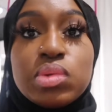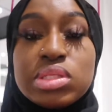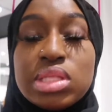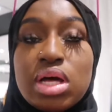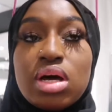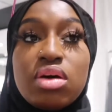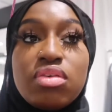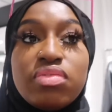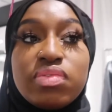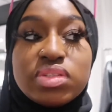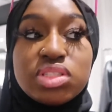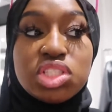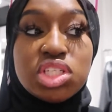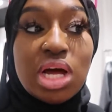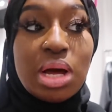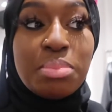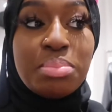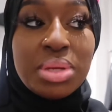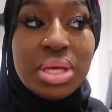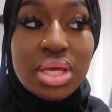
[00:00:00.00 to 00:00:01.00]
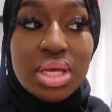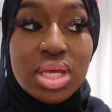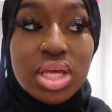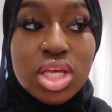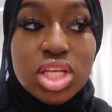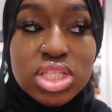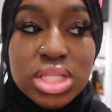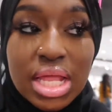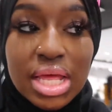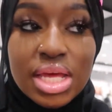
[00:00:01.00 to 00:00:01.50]
stuff, shopping
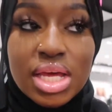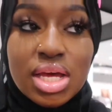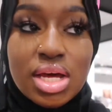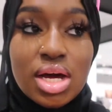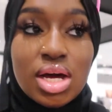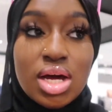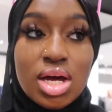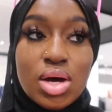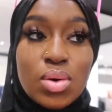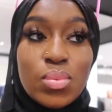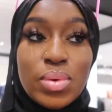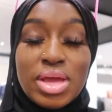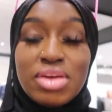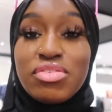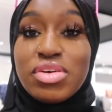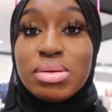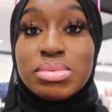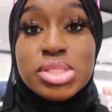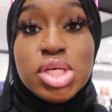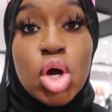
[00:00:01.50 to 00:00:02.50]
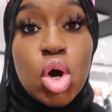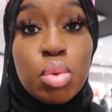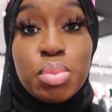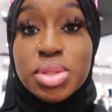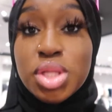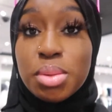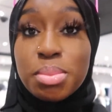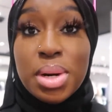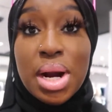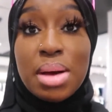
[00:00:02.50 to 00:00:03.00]
is like a way for them to cope with
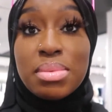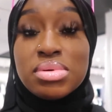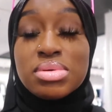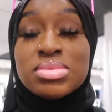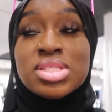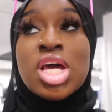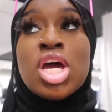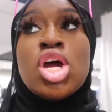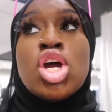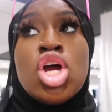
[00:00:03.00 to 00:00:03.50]
their problems.